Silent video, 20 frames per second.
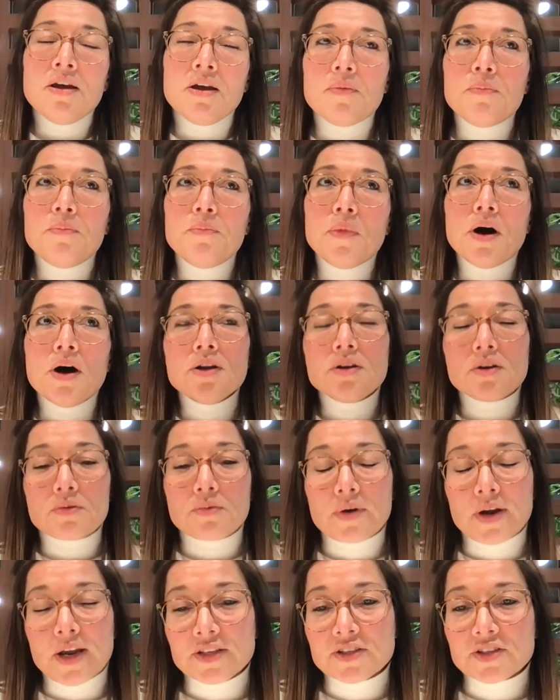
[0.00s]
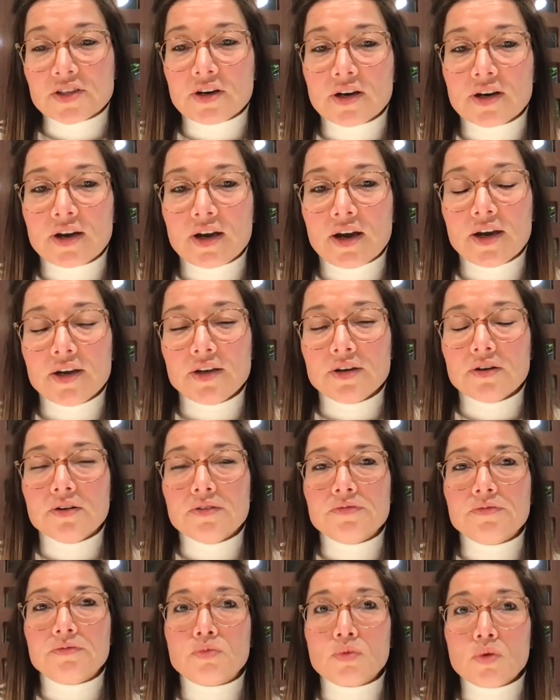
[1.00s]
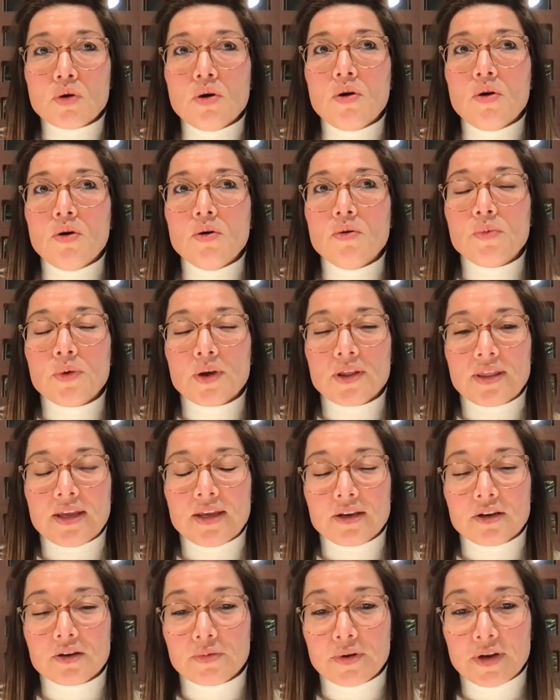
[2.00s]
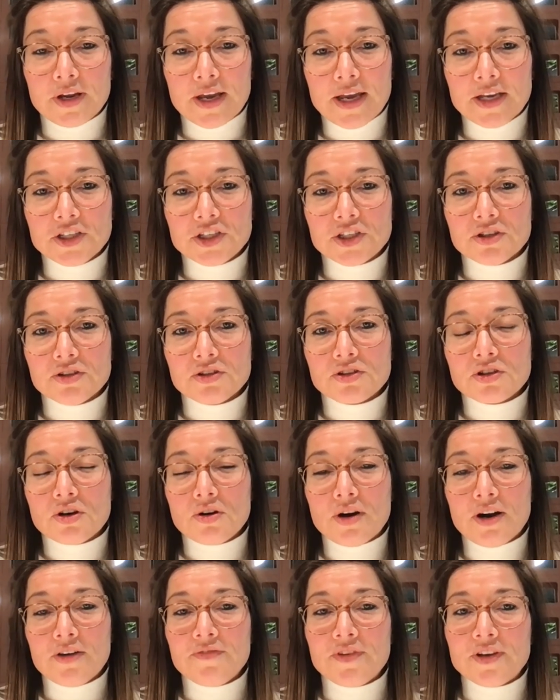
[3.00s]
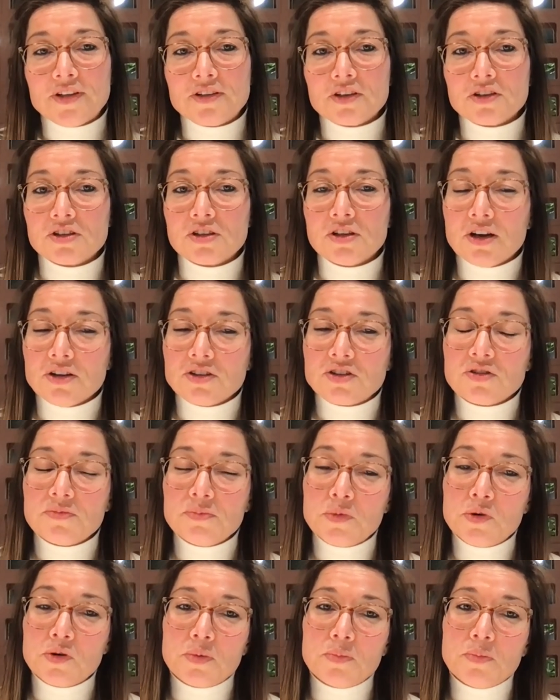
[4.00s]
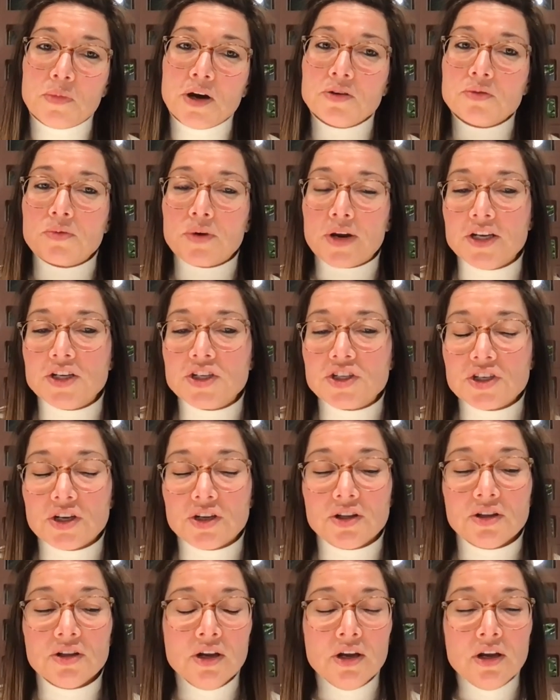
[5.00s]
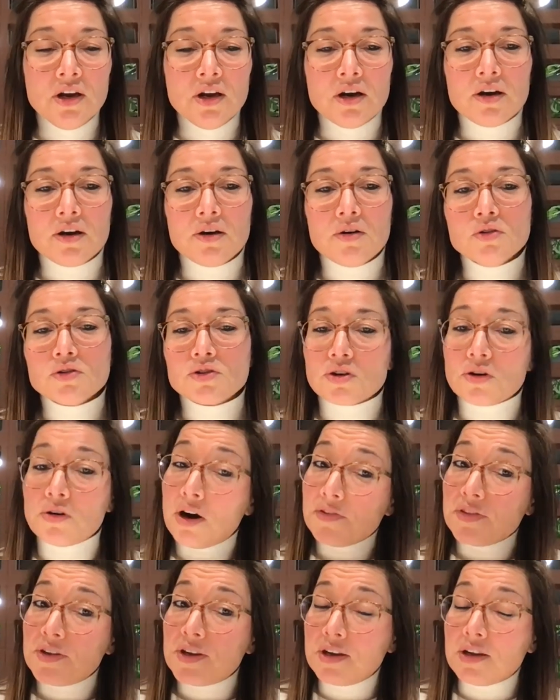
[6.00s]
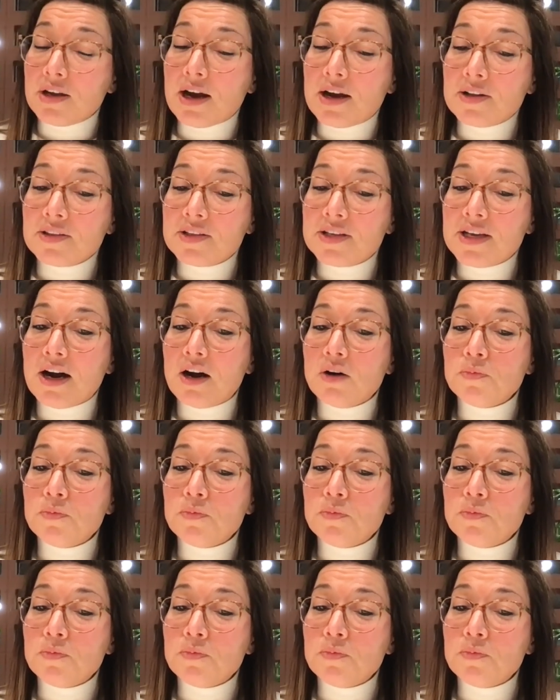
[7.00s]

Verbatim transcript: moderator kind of role within creation. So I think there's lots of more moderation uh, also on the, the